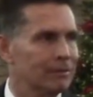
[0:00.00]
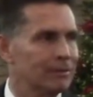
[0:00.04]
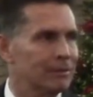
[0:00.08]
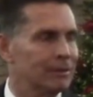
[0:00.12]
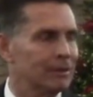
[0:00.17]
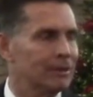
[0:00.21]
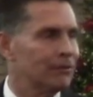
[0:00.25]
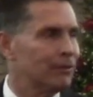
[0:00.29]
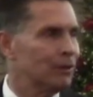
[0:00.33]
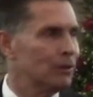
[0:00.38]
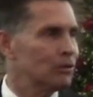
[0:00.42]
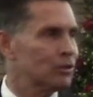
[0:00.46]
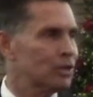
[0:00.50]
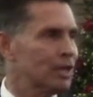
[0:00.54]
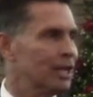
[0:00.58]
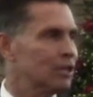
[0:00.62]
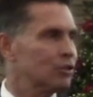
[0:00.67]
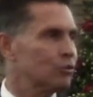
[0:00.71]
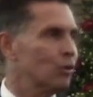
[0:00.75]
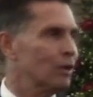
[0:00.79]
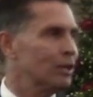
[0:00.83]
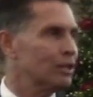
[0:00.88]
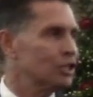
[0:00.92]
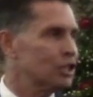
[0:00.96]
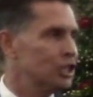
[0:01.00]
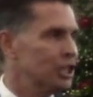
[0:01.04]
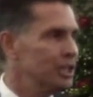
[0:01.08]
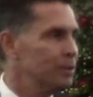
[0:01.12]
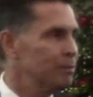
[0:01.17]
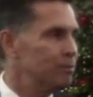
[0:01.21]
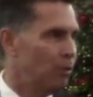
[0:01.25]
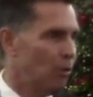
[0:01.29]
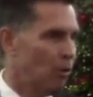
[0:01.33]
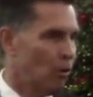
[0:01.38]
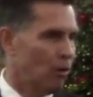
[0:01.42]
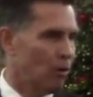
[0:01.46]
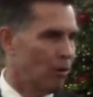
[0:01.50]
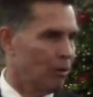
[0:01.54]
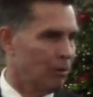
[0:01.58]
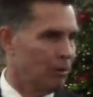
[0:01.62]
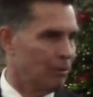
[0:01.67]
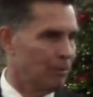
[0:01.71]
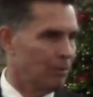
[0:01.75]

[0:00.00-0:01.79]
And, folks, guess what sheep are?